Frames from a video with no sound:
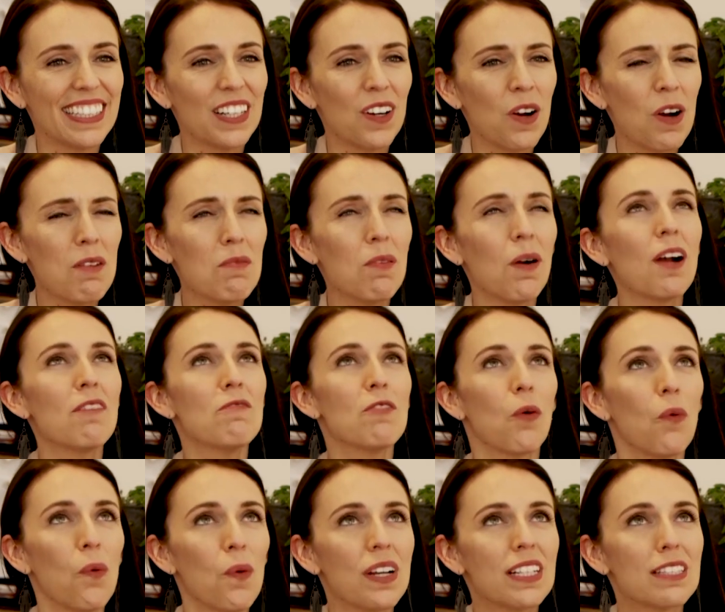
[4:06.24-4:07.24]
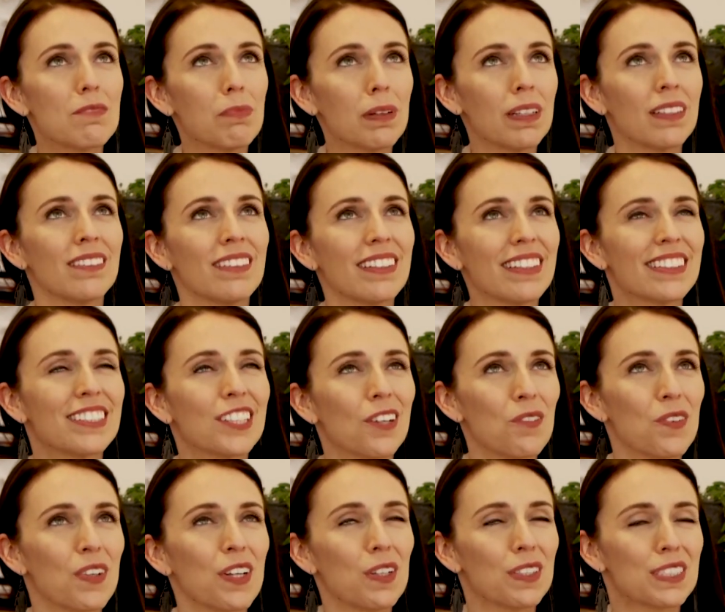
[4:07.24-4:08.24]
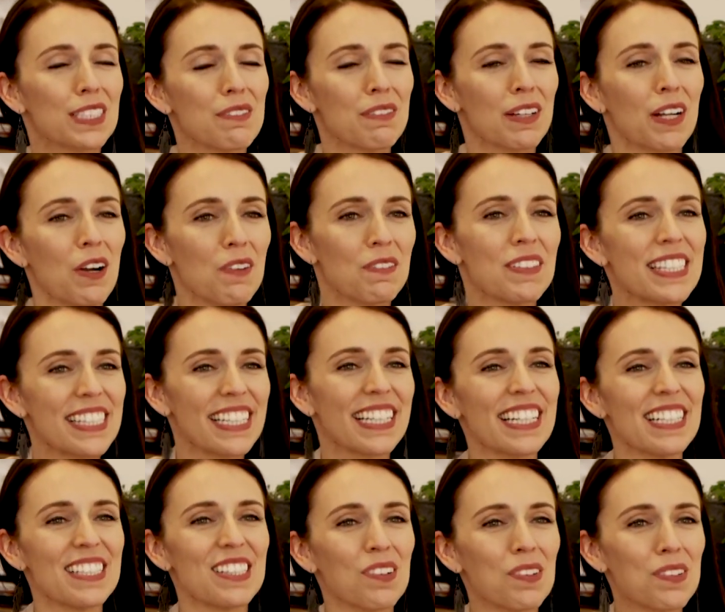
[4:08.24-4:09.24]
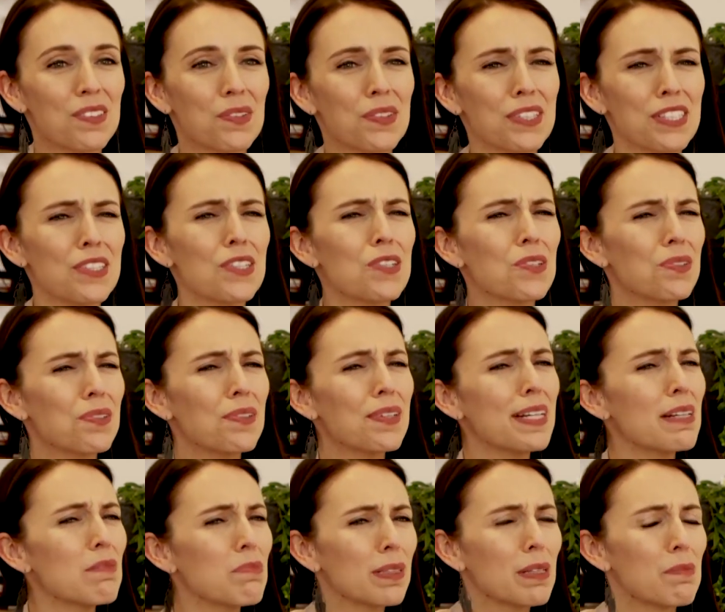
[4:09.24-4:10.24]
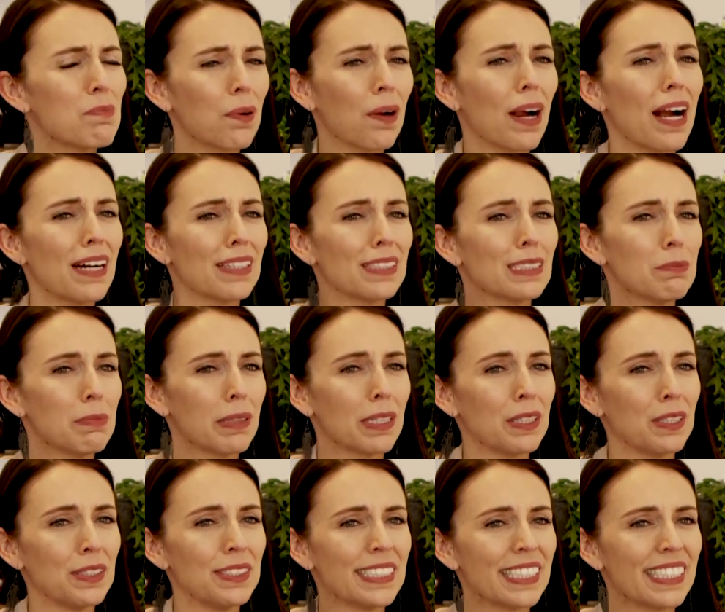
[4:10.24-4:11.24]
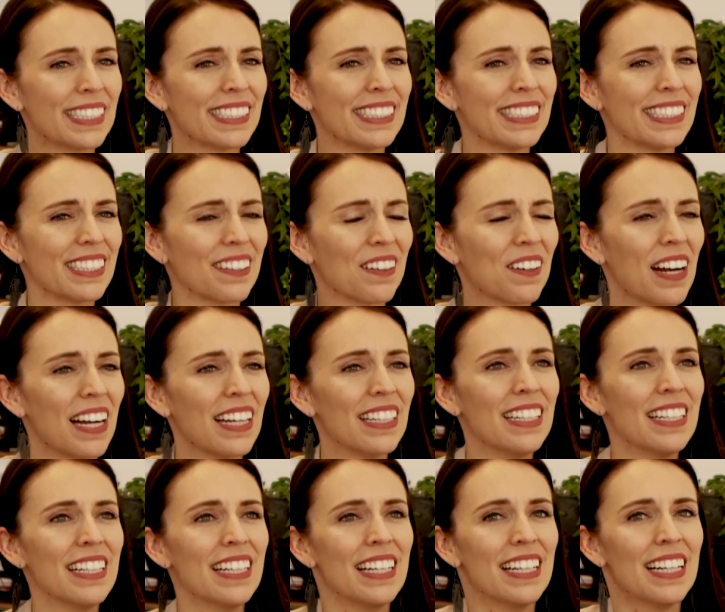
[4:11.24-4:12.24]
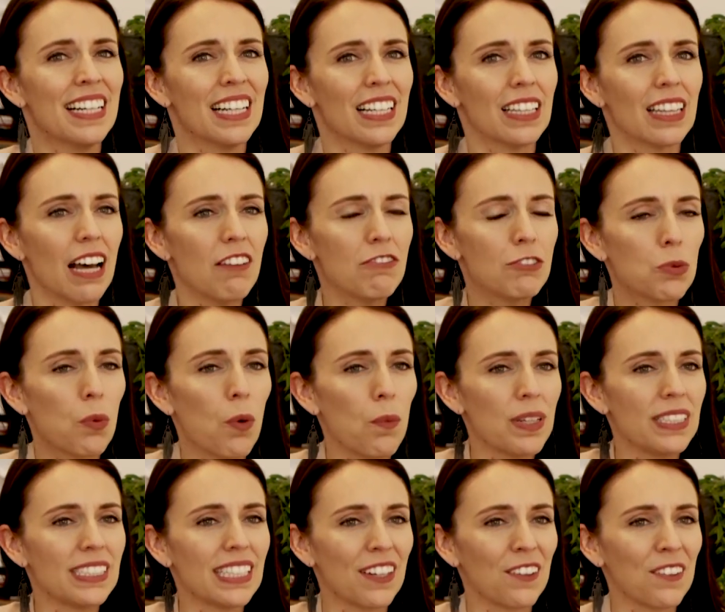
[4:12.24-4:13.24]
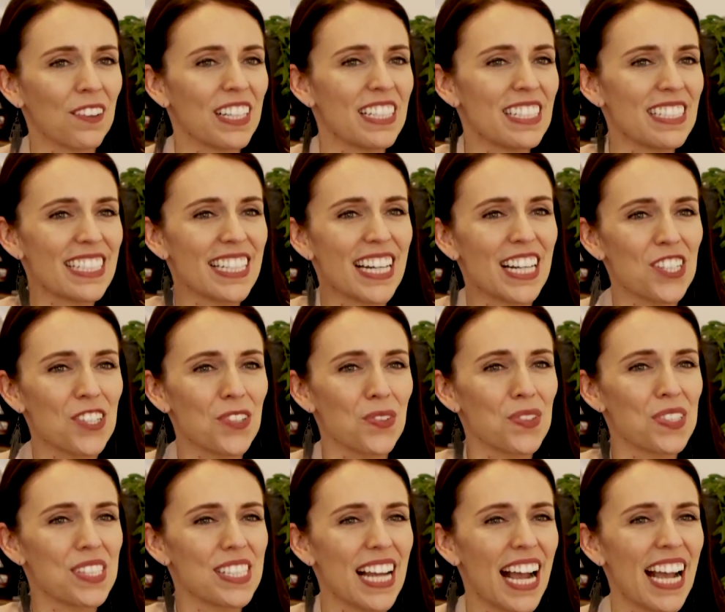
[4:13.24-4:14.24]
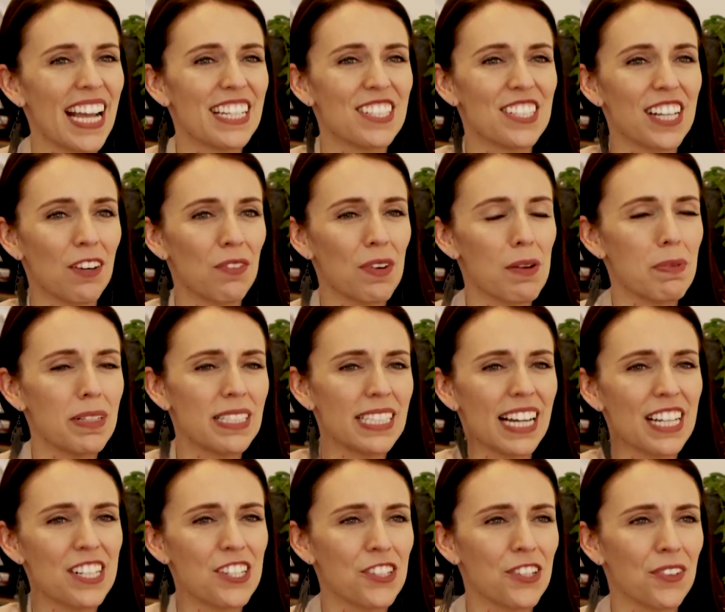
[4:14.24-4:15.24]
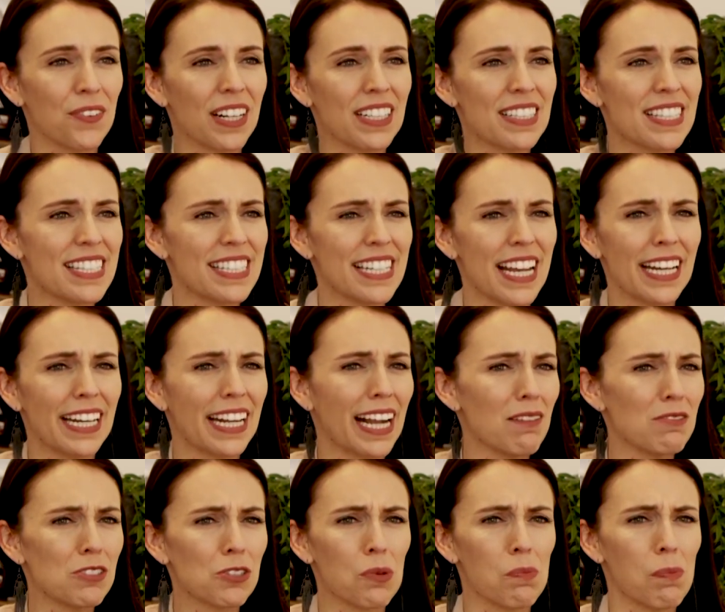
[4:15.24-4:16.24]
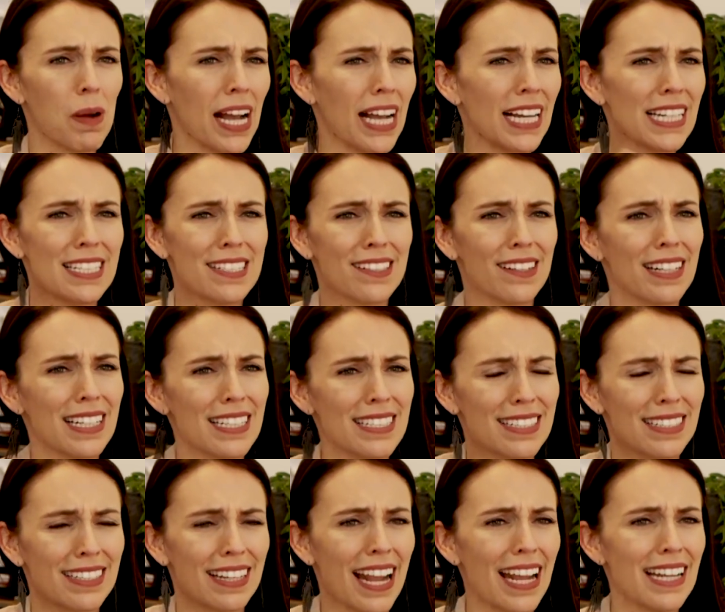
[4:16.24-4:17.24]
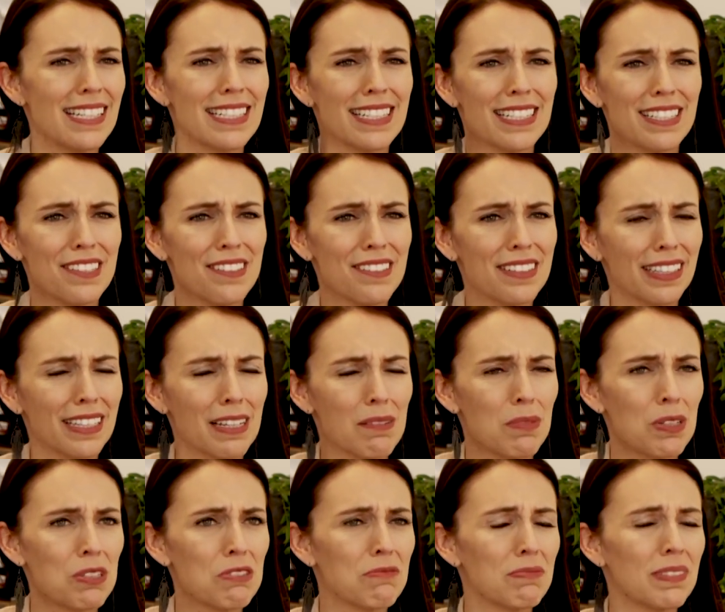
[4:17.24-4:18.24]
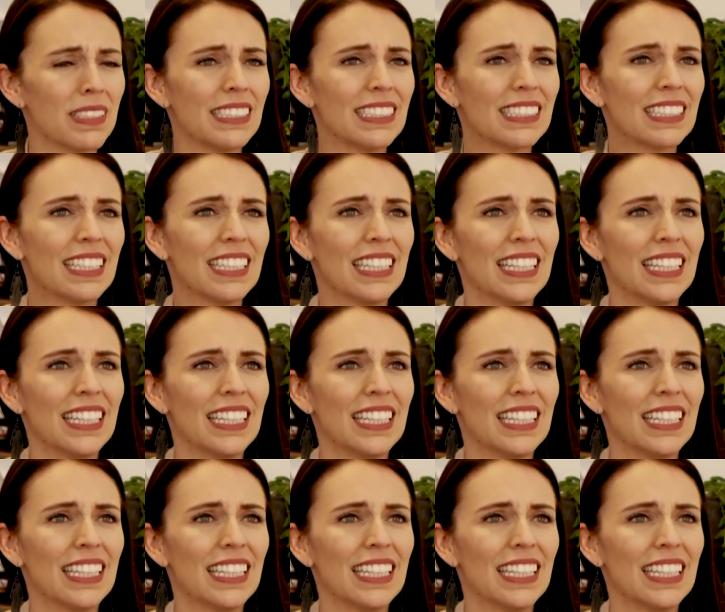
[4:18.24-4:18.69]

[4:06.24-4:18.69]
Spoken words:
I've always been, when I was living overseas, I was always incredibly proud to be a New Zealander. I loved what we'd done on the international stage, our reputation around standing up to apartheid and anti-nuclear movement.